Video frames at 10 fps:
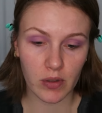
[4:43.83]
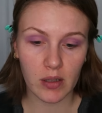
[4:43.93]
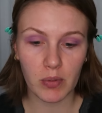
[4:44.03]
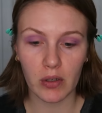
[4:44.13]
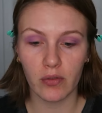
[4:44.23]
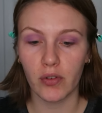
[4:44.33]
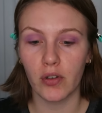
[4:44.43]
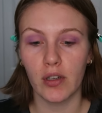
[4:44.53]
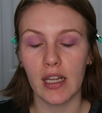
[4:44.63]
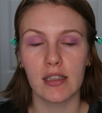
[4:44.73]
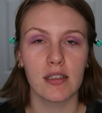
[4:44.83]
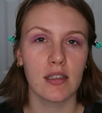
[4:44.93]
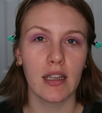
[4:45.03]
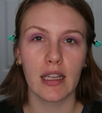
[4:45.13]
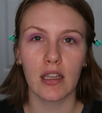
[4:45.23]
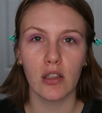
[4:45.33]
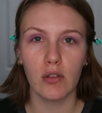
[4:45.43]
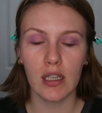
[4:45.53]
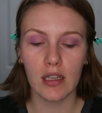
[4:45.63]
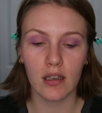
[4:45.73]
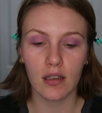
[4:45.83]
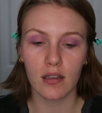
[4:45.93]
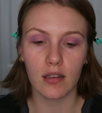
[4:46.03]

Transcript: really beautiful. It's like a unique